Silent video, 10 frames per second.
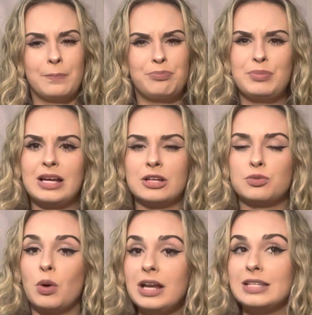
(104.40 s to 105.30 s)
because
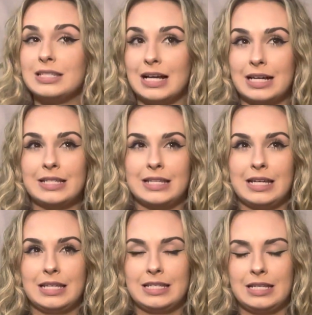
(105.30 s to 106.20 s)
what it does
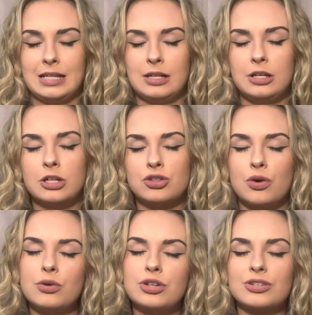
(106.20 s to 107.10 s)
is it
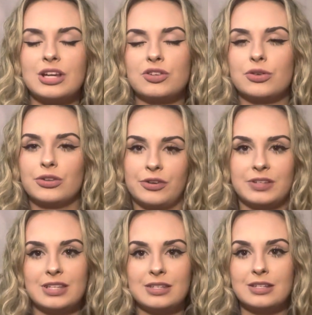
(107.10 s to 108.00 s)
controls your central
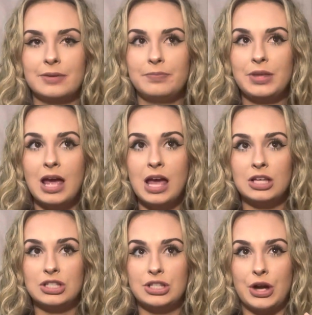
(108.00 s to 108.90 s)
nervous system.
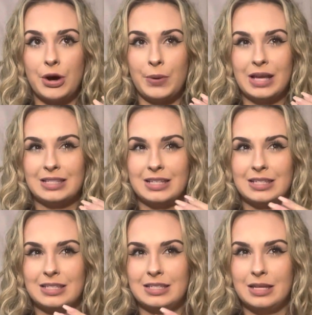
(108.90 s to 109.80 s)
So it's a
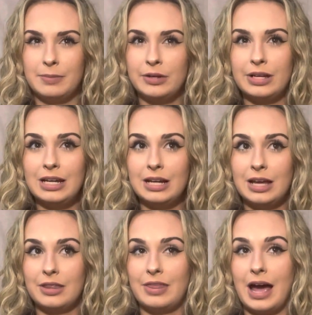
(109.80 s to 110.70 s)
stimulant
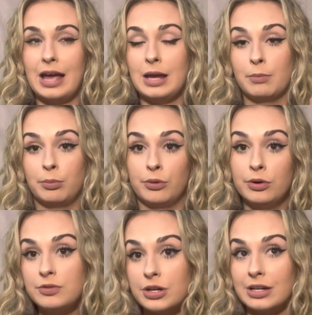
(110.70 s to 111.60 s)
that
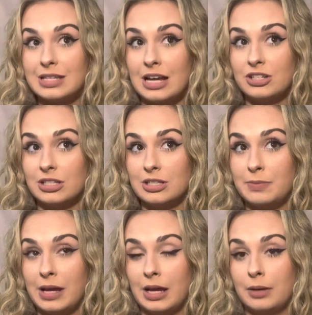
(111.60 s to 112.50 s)
improves your attention
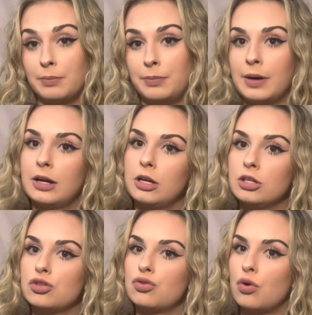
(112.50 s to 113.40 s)
span but
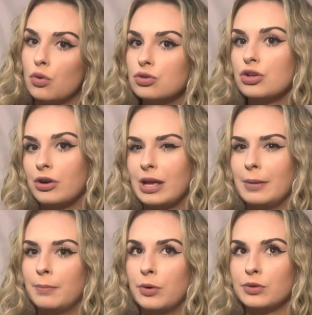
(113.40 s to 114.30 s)
controls your
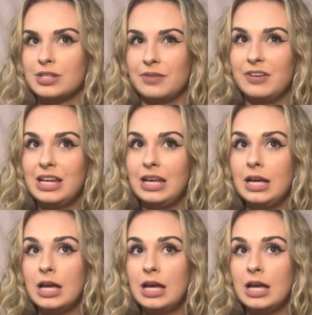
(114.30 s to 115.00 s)
impulsivity.